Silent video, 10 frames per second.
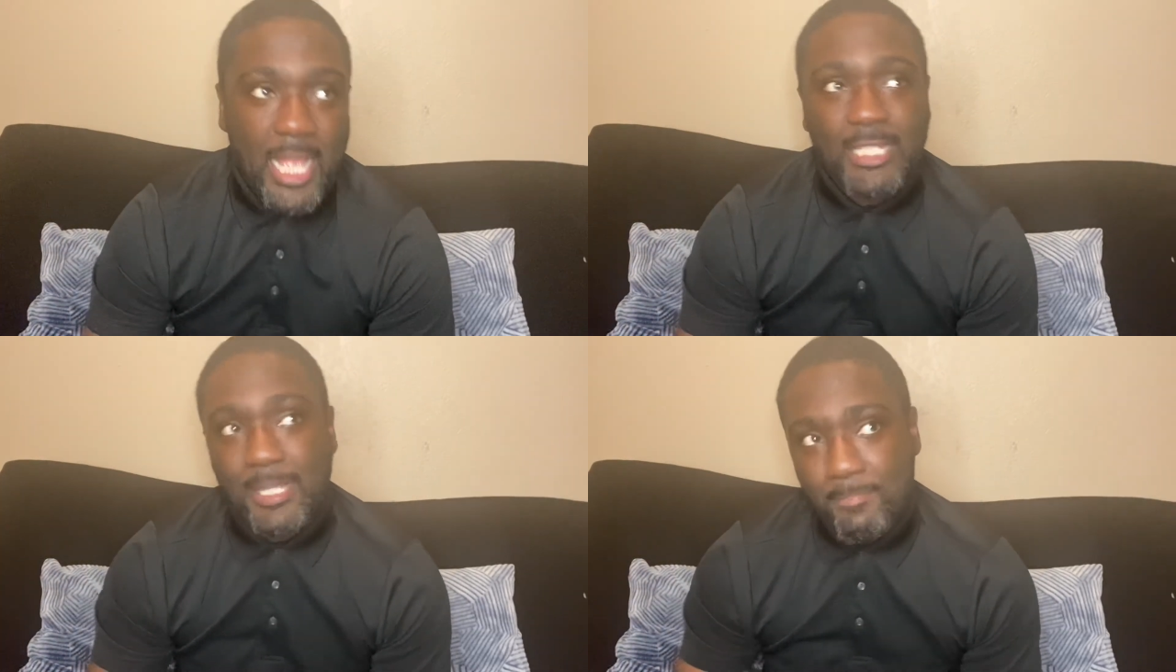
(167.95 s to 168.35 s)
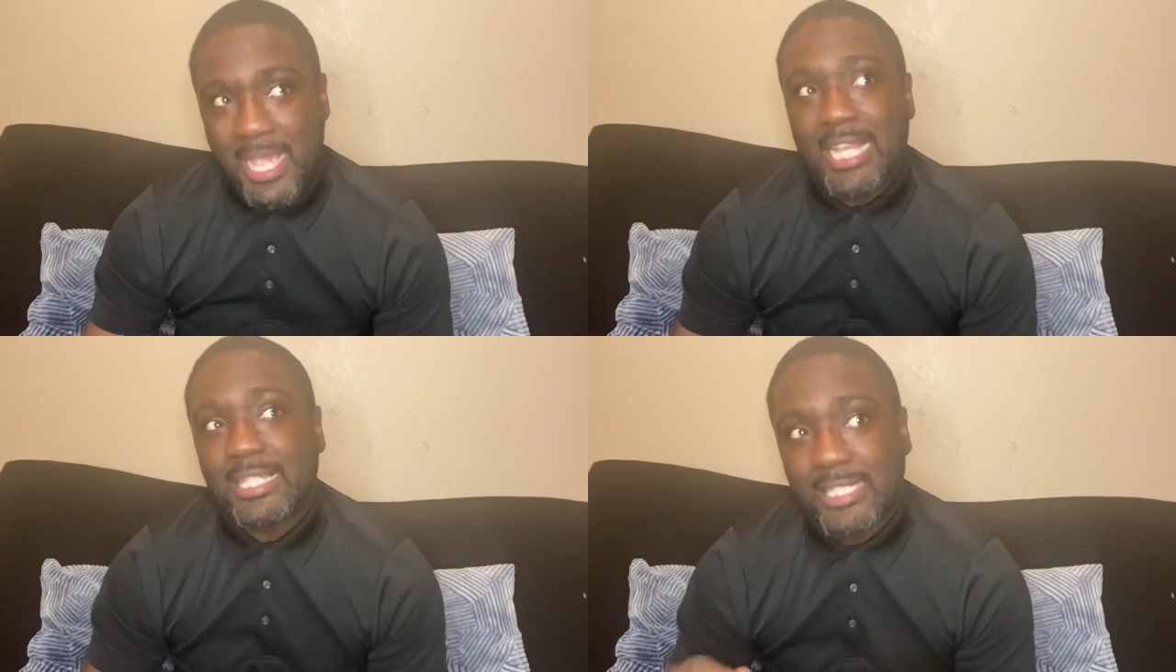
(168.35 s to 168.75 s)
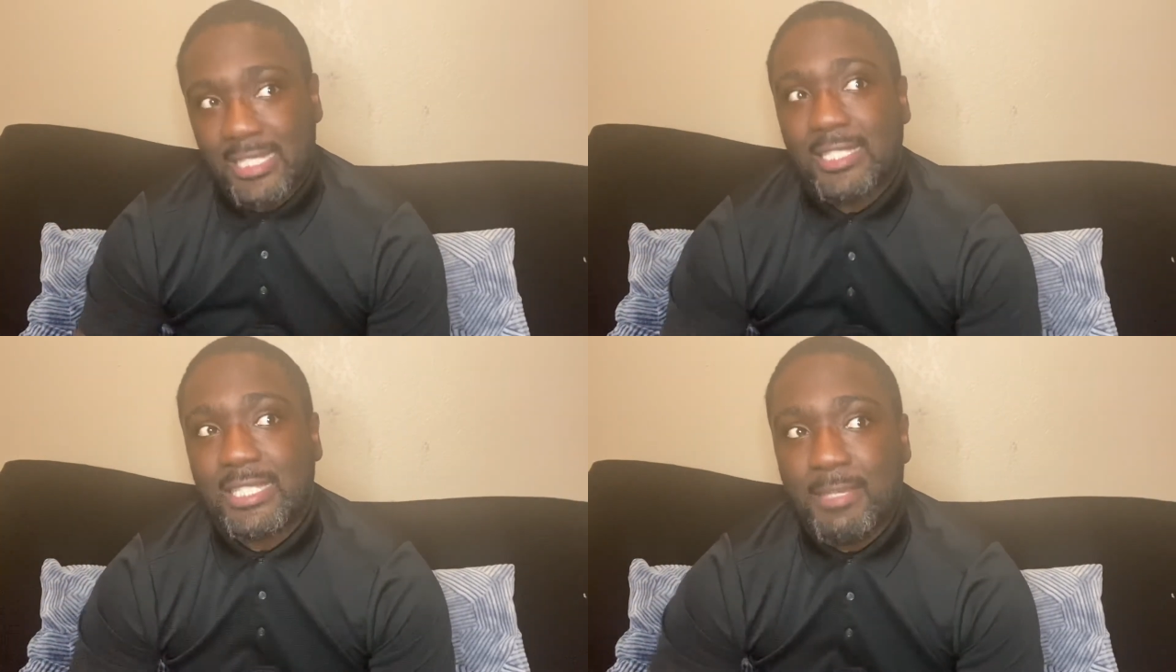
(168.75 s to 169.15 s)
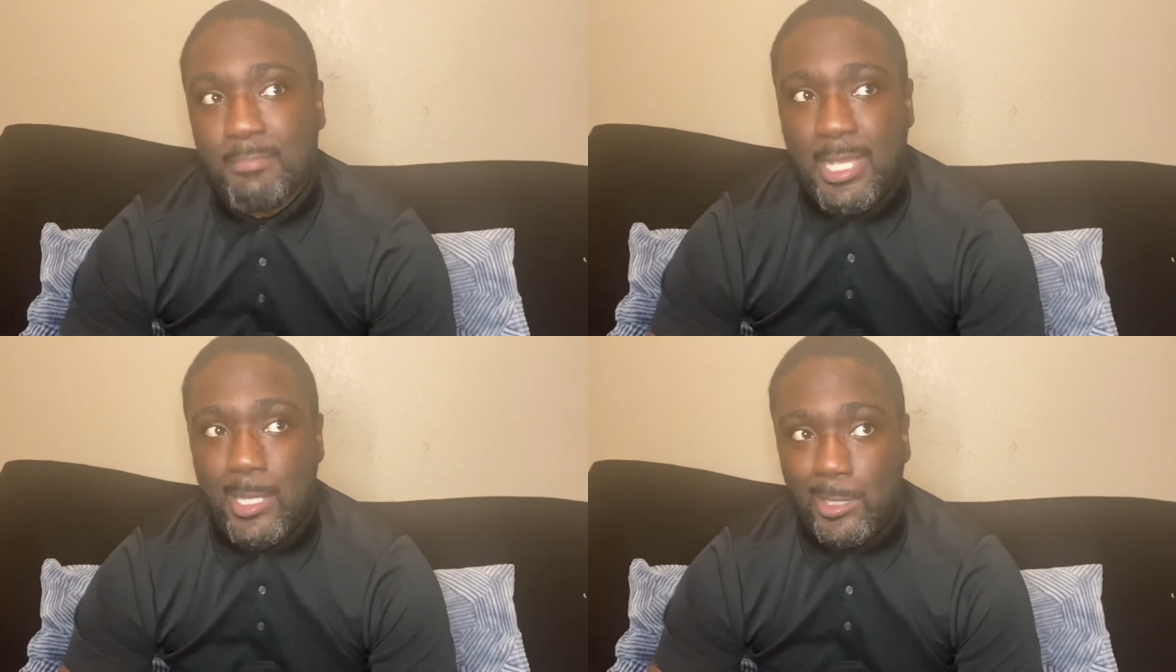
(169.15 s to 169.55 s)
To me, consistency
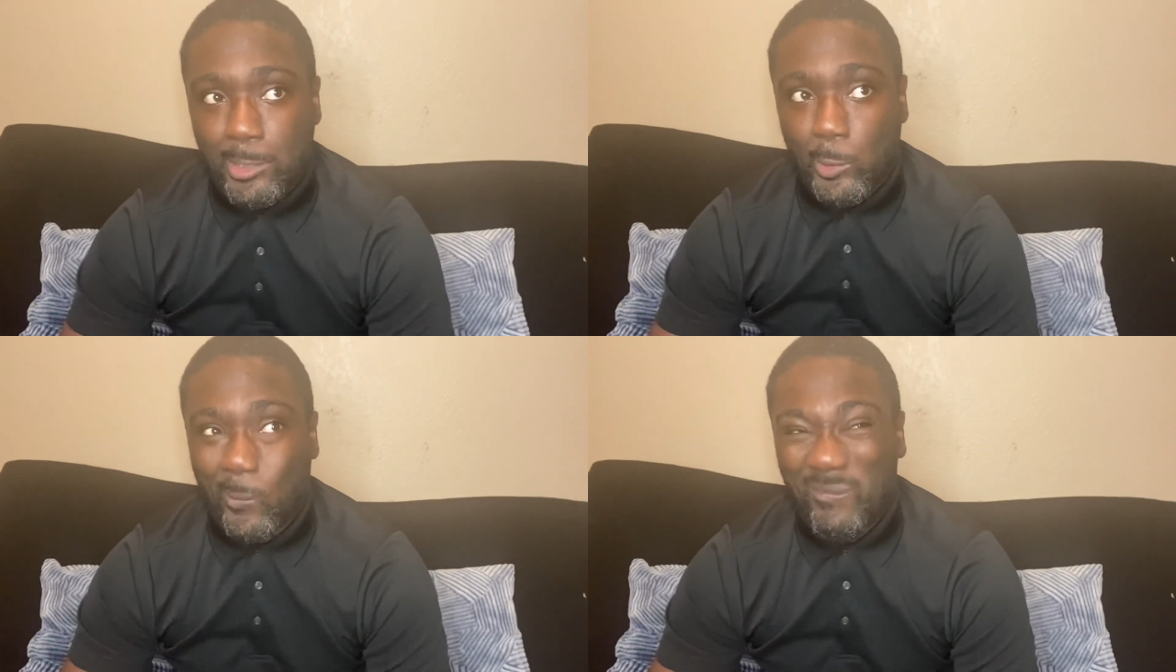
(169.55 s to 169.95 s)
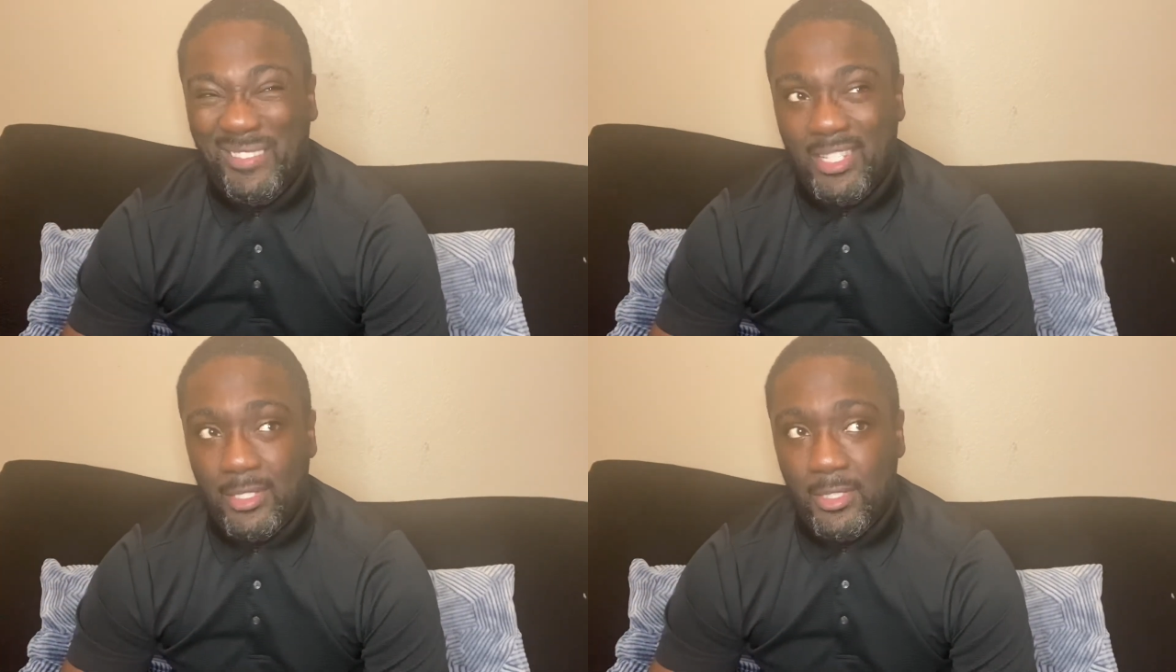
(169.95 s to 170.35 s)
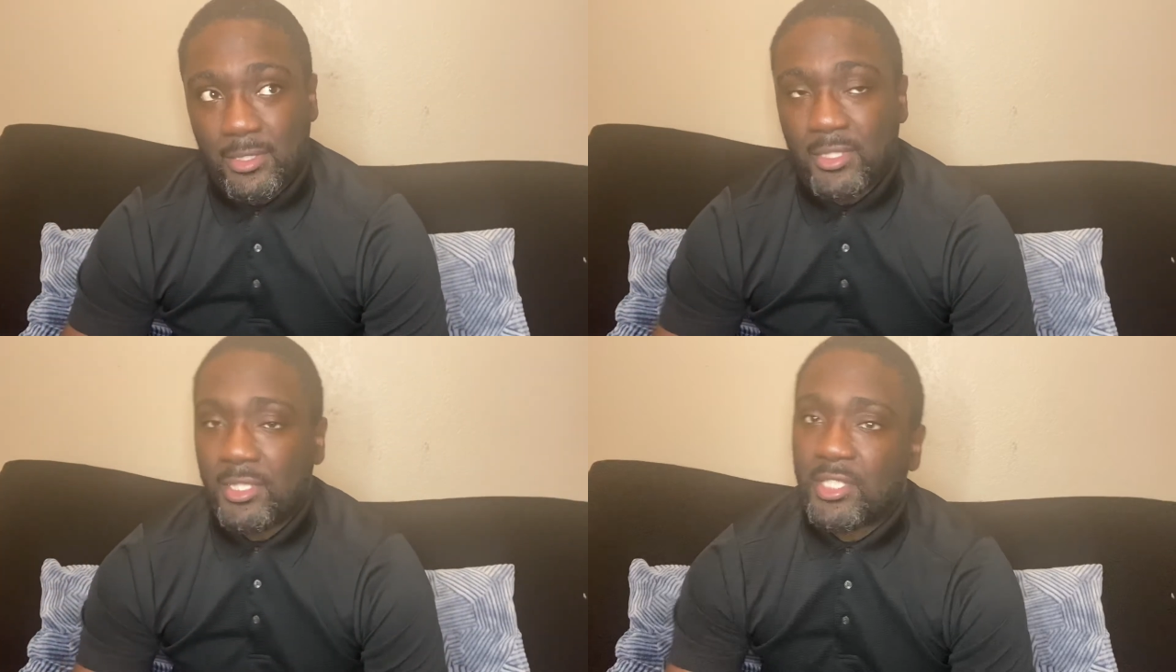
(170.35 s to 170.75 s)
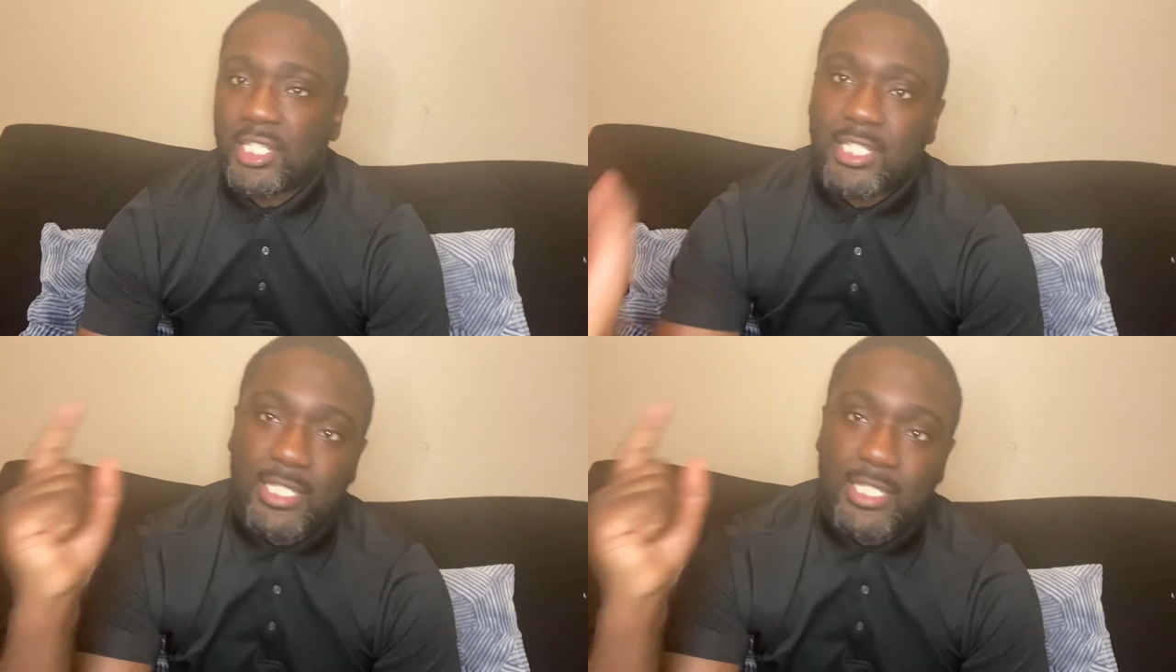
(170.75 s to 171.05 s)
means to